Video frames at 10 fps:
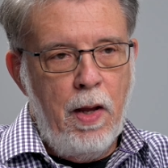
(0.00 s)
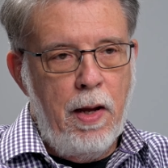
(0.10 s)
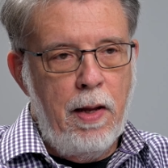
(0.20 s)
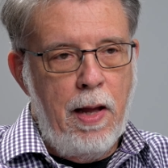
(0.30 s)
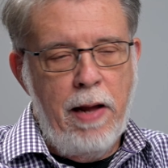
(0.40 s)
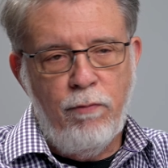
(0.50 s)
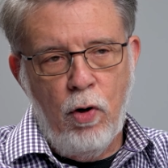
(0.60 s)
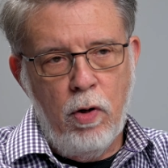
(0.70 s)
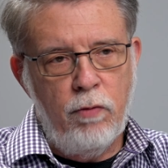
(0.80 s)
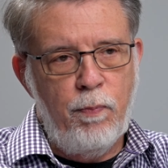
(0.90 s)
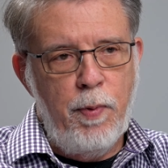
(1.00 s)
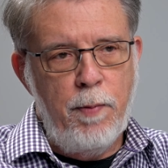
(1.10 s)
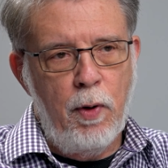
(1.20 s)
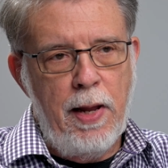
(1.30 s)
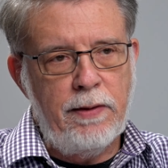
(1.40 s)
Uh, I've heard of
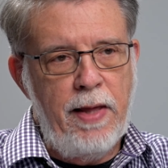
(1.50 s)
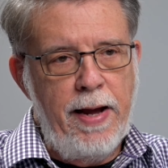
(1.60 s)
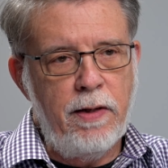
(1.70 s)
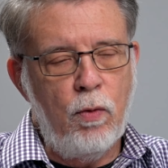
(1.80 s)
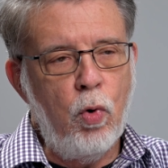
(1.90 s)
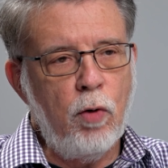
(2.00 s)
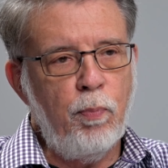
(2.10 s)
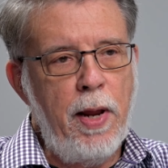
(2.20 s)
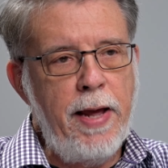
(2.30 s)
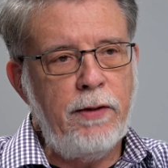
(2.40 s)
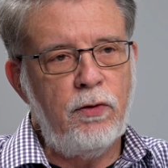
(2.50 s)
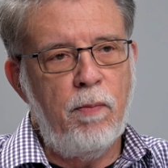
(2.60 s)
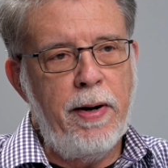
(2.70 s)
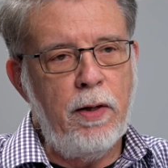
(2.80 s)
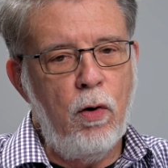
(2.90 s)
people like that in the workplace.
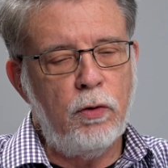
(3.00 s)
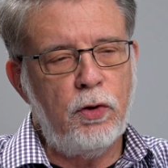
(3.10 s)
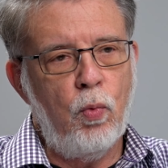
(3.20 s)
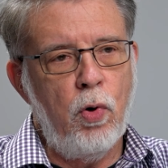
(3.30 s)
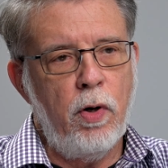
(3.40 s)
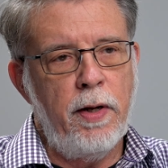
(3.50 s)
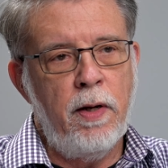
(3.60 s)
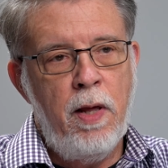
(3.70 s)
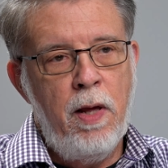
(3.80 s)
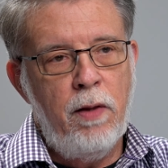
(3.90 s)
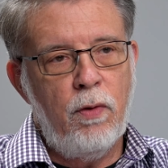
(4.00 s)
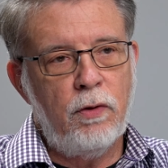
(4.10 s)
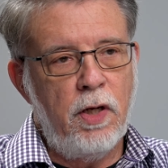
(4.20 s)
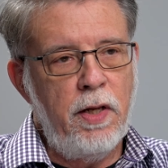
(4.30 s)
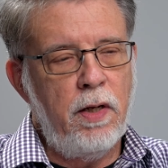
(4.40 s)
Somebody goes to work and
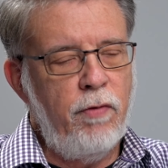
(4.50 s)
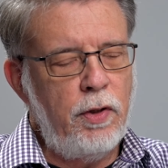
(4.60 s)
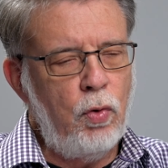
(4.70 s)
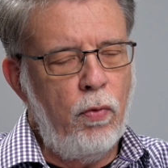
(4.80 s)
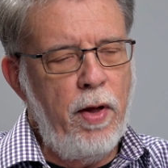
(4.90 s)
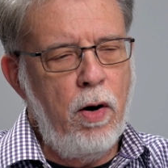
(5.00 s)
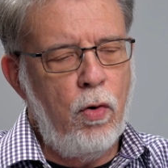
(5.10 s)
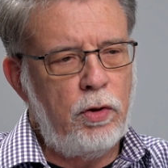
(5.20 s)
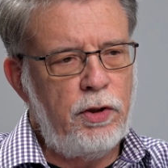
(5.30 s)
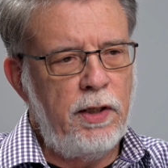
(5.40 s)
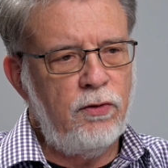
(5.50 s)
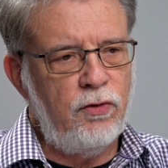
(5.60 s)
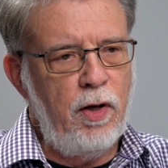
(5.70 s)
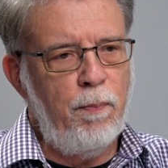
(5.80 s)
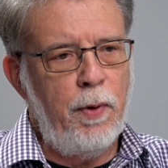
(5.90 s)
there's an individual there who
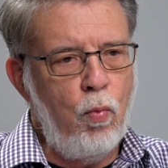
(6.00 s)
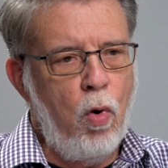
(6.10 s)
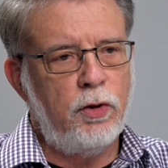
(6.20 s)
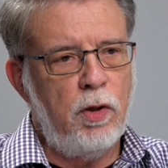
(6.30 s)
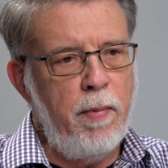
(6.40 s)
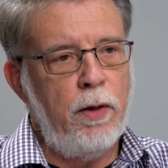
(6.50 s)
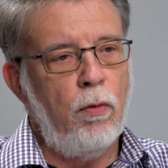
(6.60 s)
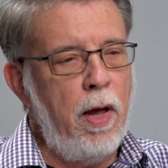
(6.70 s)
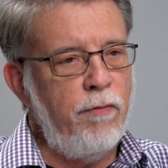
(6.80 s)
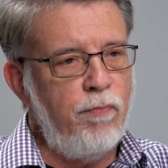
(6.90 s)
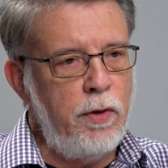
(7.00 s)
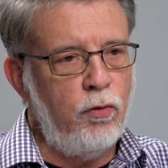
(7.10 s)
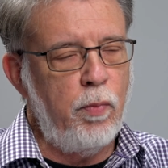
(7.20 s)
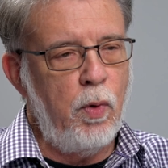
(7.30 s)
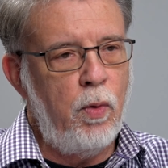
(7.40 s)
just simply wants to make your life
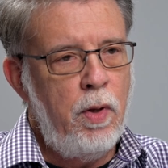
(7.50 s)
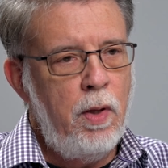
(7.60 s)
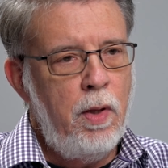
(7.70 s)
miserable.